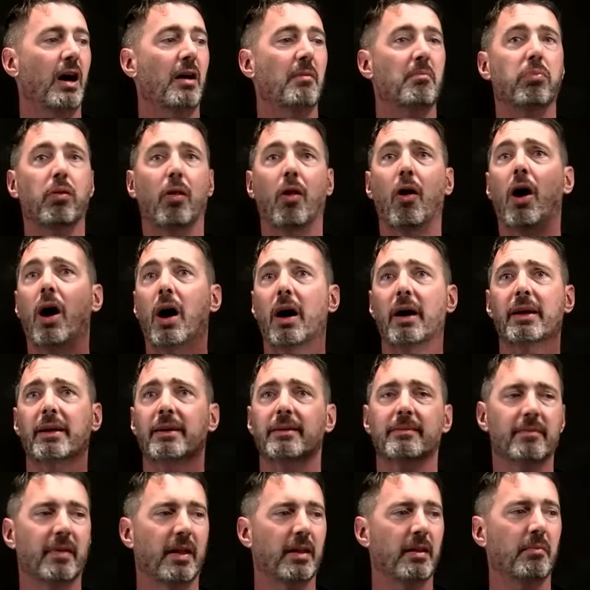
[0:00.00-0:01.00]
block,
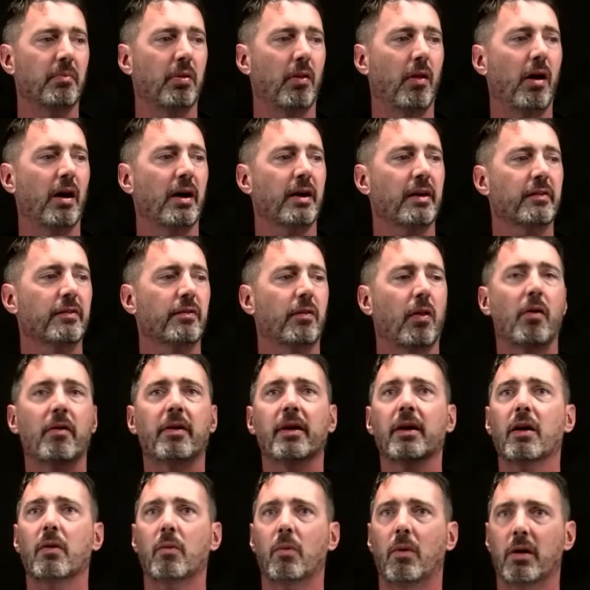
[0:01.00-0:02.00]
and the block is floating
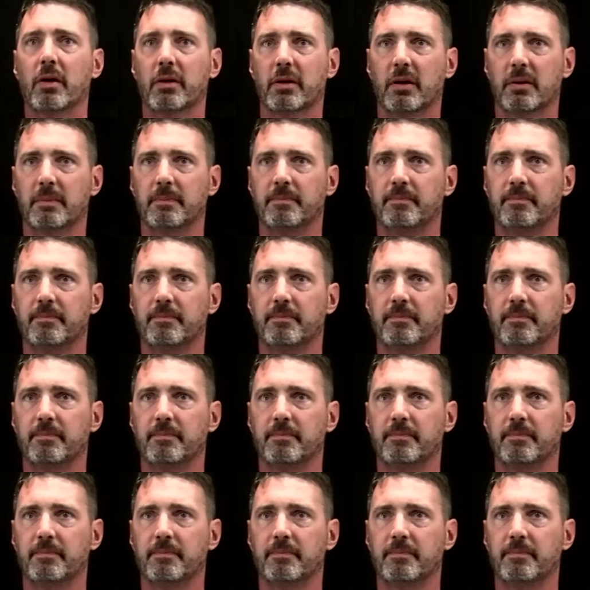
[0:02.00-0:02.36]
on water.